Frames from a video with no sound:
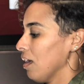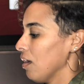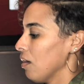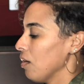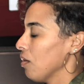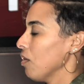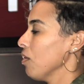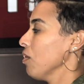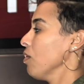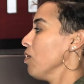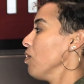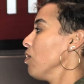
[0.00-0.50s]
a
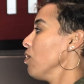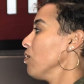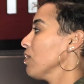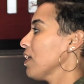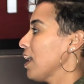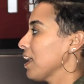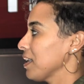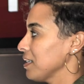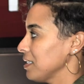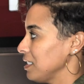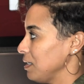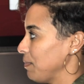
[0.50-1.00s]
whole
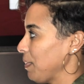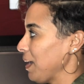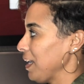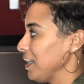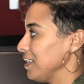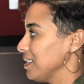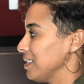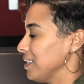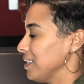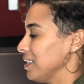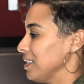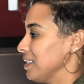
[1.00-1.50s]
lot of
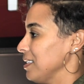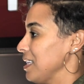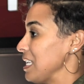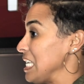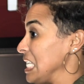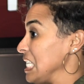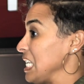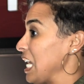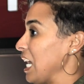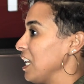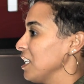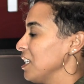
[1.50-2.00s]
spaces it
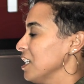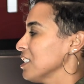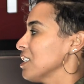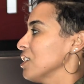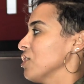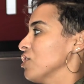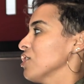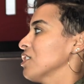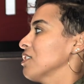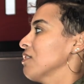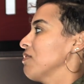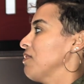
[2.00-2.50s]
not,
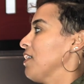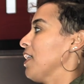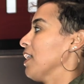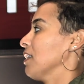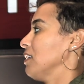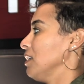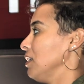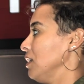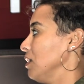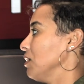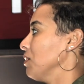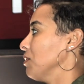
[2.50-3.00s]
doesn't just
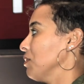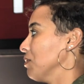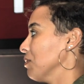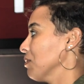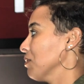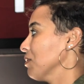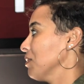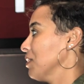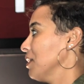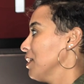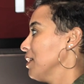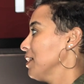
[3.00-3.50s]
affect you
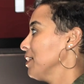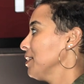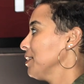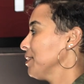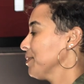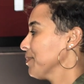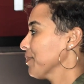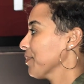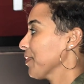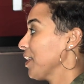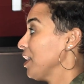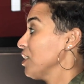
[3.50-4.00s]
yeah
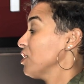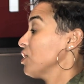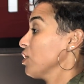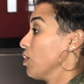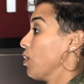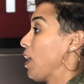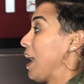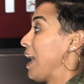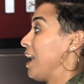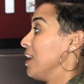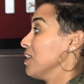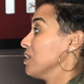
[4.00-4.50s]
and
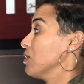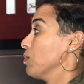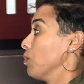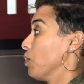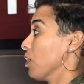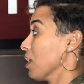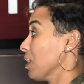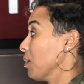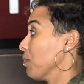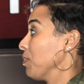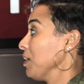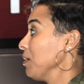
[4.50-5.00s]
so as
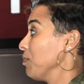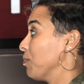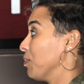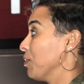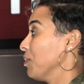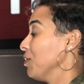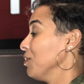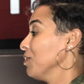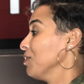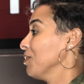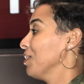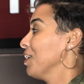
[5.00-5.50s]
one of the
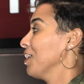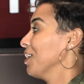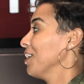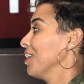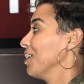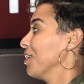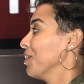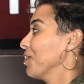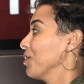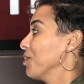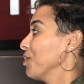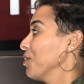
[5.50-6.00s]
people
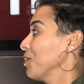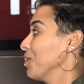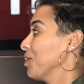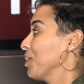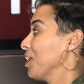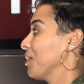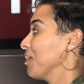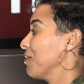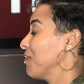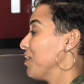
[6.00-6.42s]
who it